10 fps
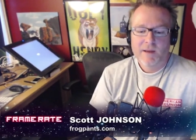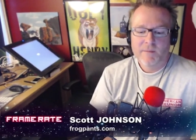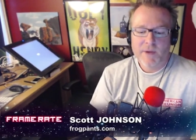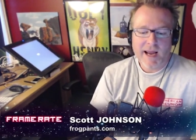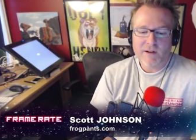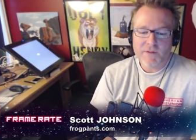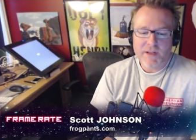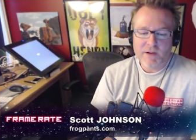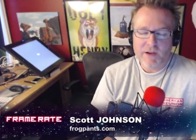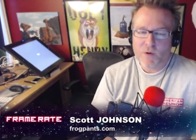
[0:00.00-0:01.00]
but I don't think
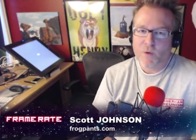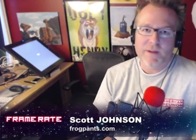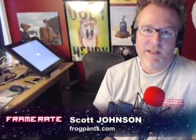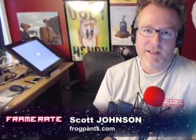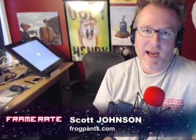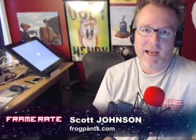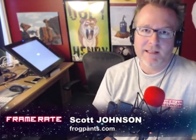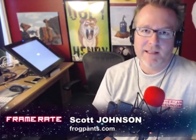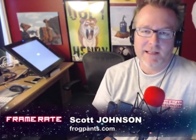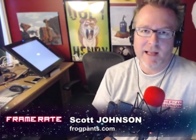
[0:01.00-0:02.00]
you ignore these guys.
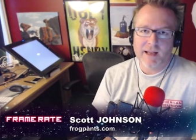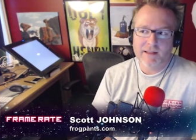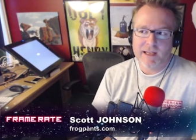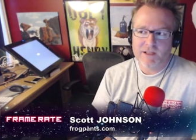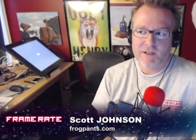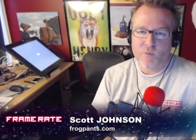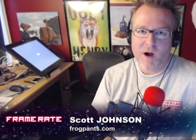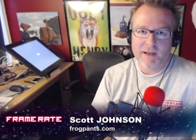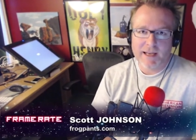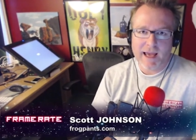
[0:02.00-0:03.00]
It's not like they just
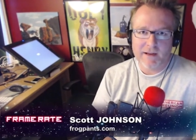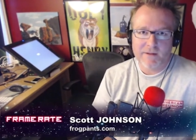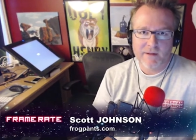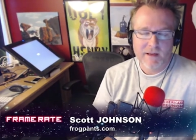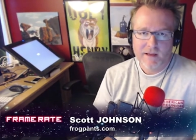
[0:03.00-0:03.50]
walked out of